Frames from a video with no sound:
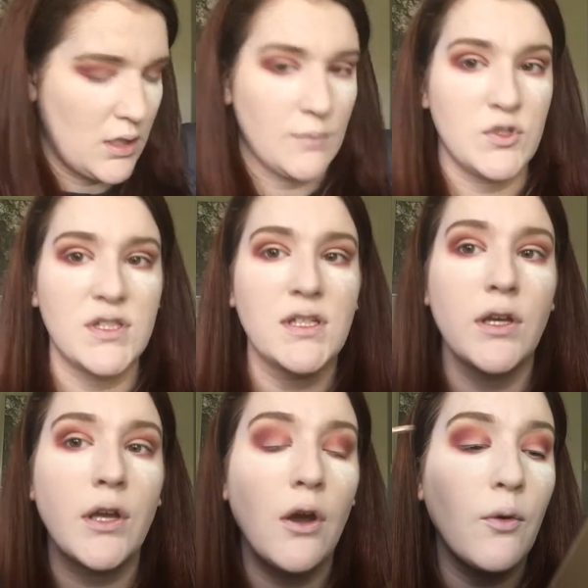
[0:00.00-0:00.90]
I'm just
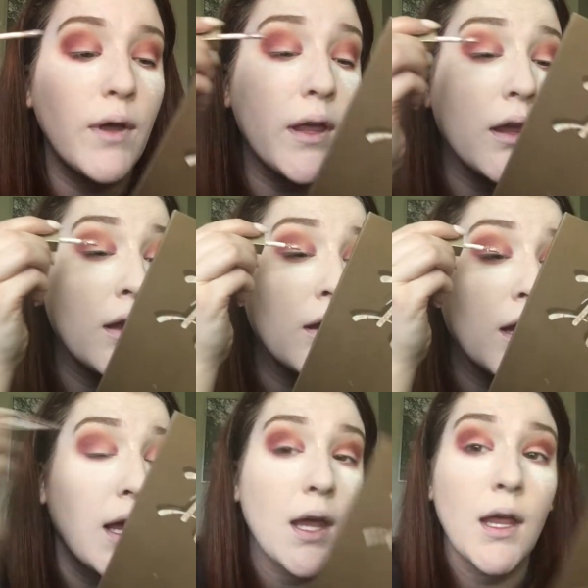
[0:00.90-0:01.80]
gonna go in
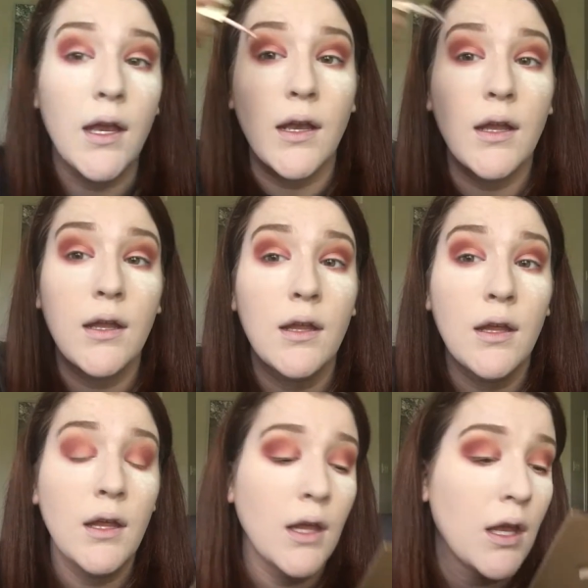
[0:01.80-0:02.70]
and
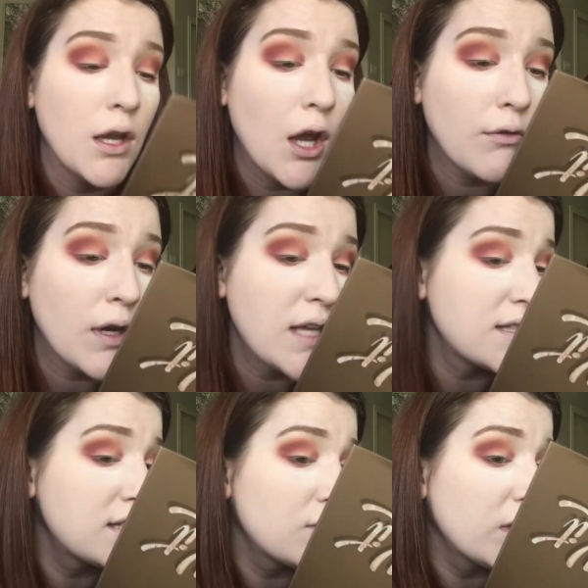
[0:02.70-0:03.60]
not
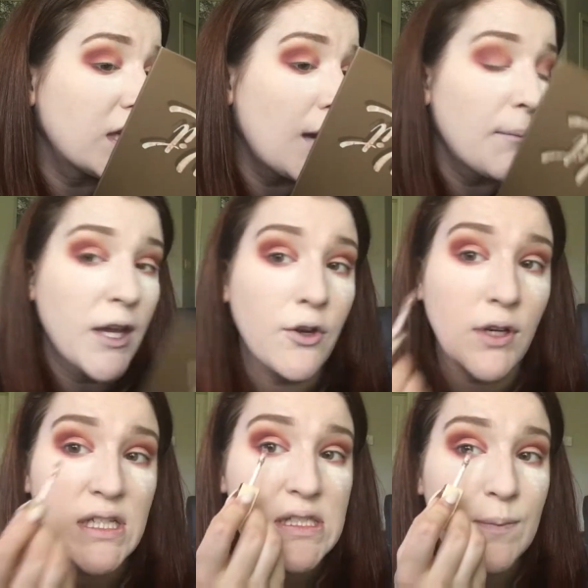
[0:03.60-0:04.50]
necessarily cut my
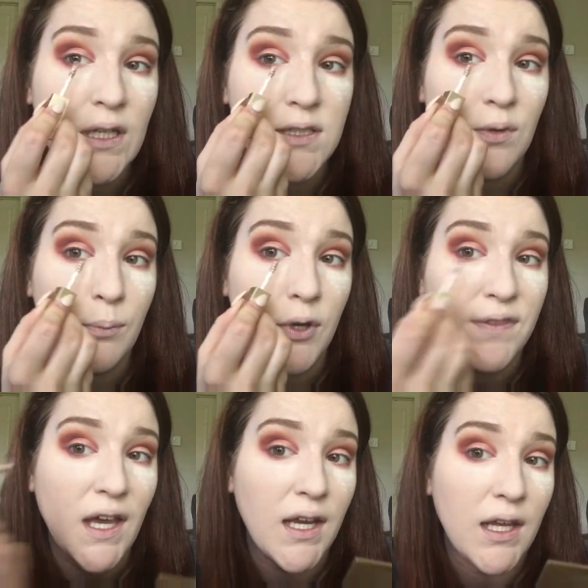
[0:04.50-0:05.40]
crease because we put
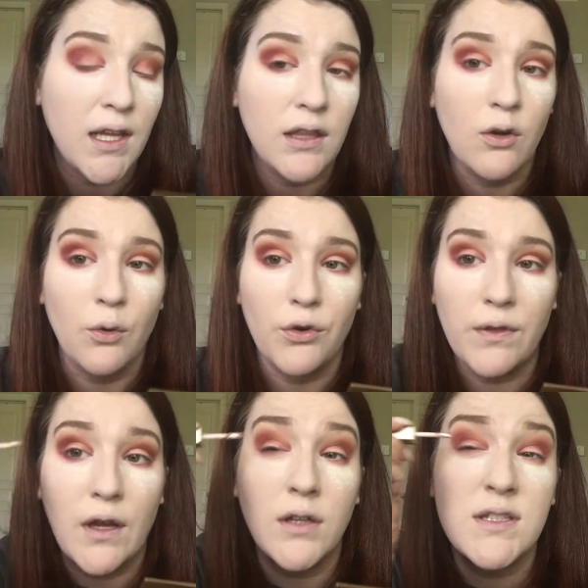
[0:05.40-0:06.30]
that in the corner
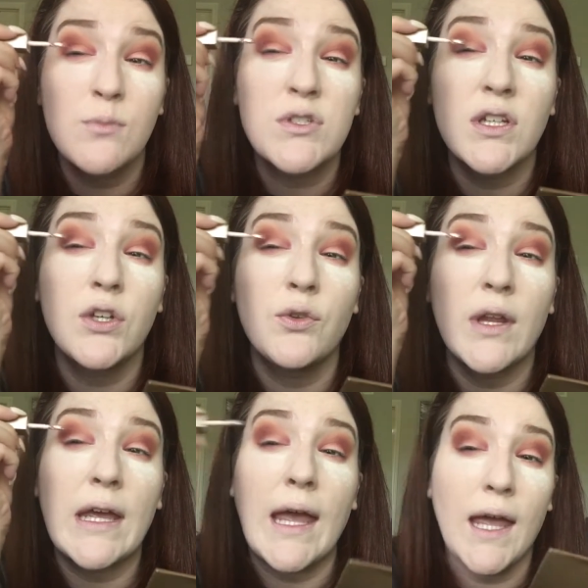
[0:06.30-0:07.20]
there, so I'm just gonna do
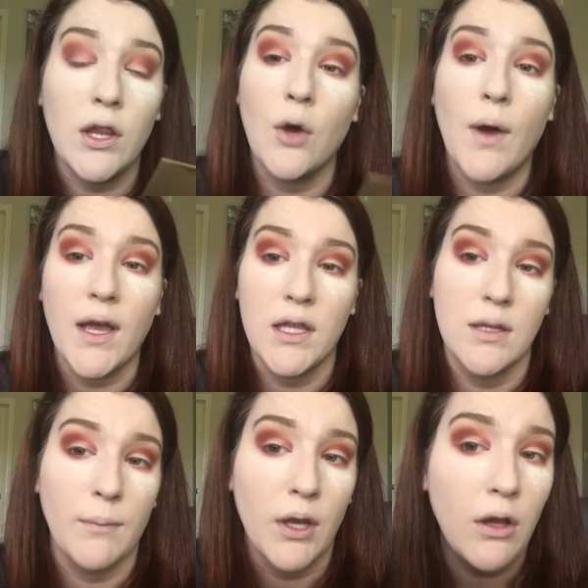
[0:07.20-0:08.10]
like a halo eye in
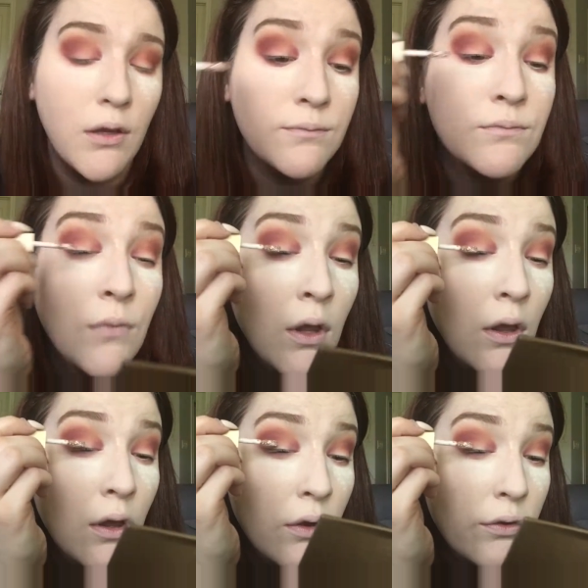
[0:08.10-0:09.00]
the middle.
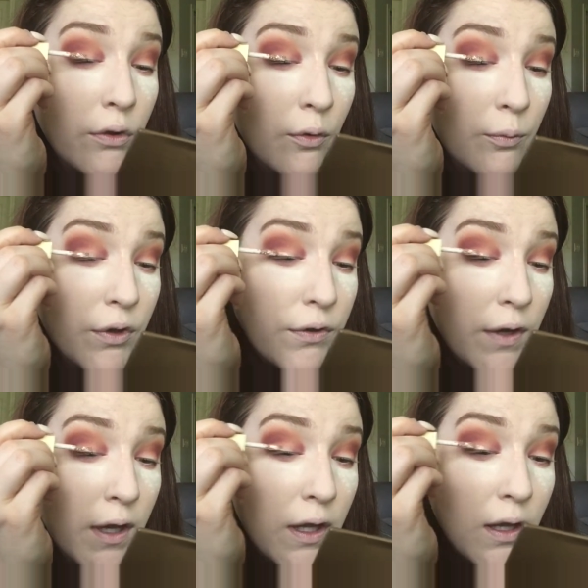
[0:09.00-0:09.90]
So I'm just
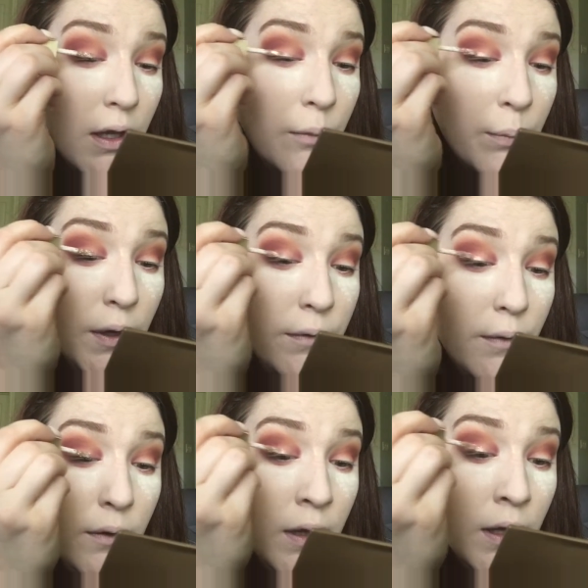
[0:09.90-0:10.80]
taking it,
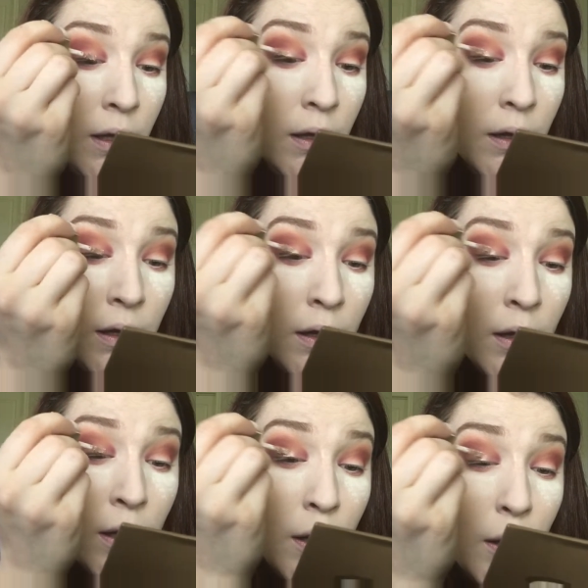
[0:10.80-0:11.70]
basically
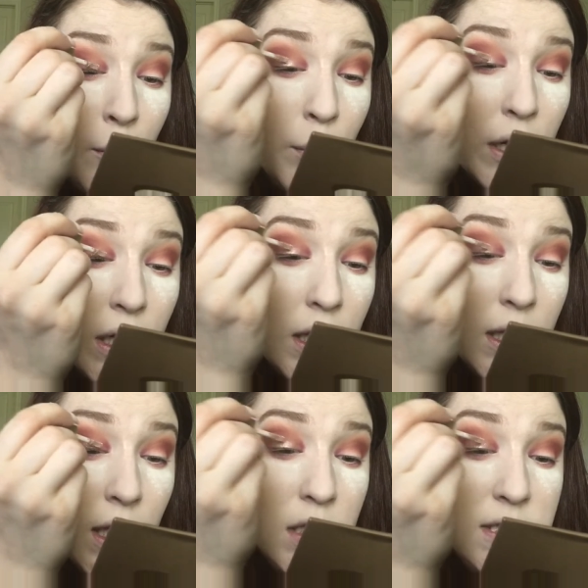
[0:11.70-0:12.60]
putting it
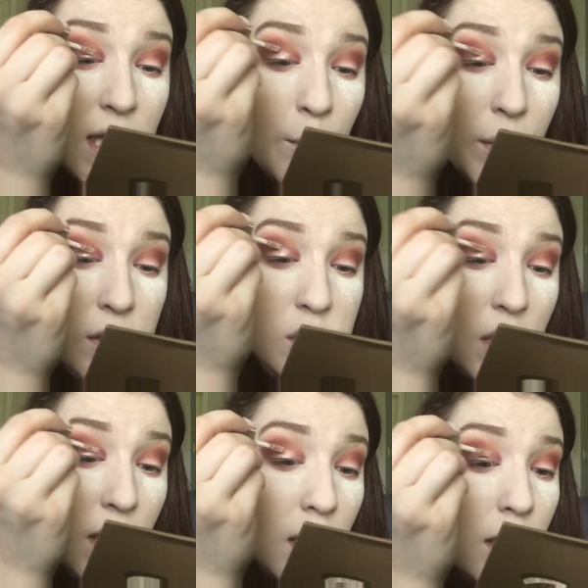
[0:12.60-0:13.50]
against that pink
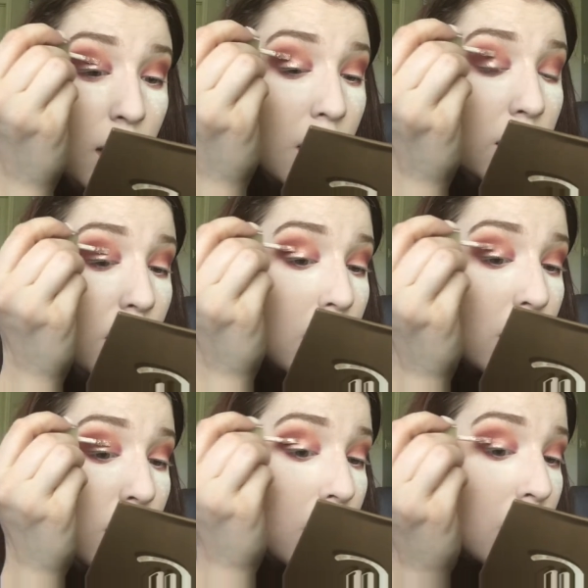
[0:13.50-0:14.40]
shade, and then